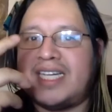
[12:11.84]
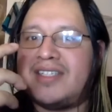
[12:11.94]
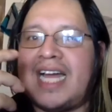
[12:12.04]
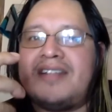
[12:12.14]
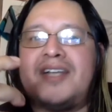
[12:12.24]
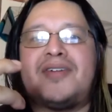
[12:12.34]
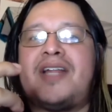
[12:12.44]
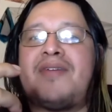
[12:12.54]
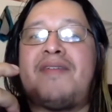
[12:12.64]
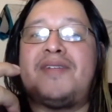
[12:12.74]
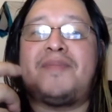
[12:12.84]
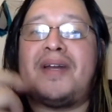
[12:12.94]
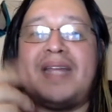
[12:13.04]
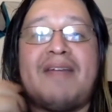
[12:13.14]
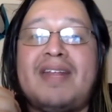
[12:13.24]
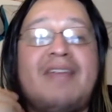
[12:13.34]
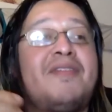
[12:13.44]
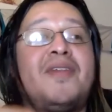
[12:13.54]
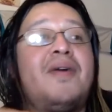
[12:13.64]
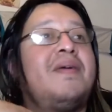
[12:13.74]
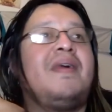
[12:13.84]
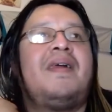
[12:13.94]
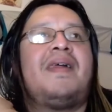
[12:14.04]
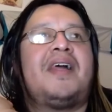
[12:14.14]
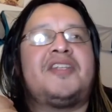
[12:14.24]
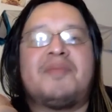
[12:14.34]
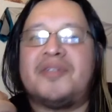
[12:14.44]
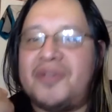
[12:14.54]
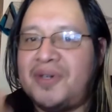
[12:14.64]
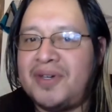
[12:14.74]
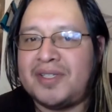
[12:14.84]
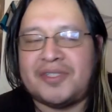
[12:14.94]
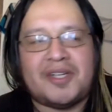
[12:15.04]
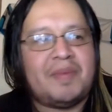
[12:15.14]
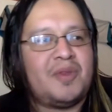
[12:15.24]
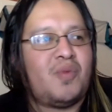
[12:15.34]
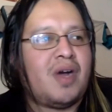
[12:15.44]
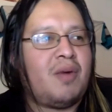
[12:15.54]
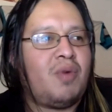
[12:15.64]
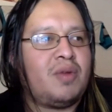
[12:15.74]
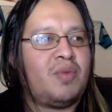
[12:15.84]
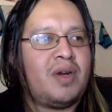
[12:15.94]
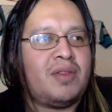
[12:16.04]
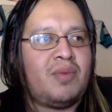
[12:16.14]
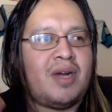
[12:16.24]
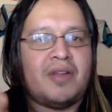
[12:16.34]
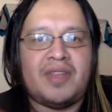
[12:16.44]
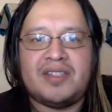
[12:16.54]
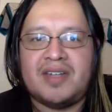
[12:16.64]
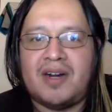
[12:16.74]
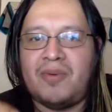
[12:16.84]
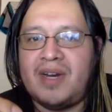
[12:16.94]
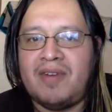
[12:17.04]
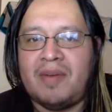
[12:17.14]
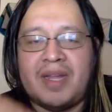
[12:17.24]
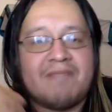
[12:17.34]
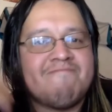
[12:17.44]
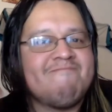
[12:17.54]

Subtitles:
for Alexander Jurassic Park. Like, even though I saw him in the tutors, I saw him in the wild, where the wild things are, or whatever. I'm like,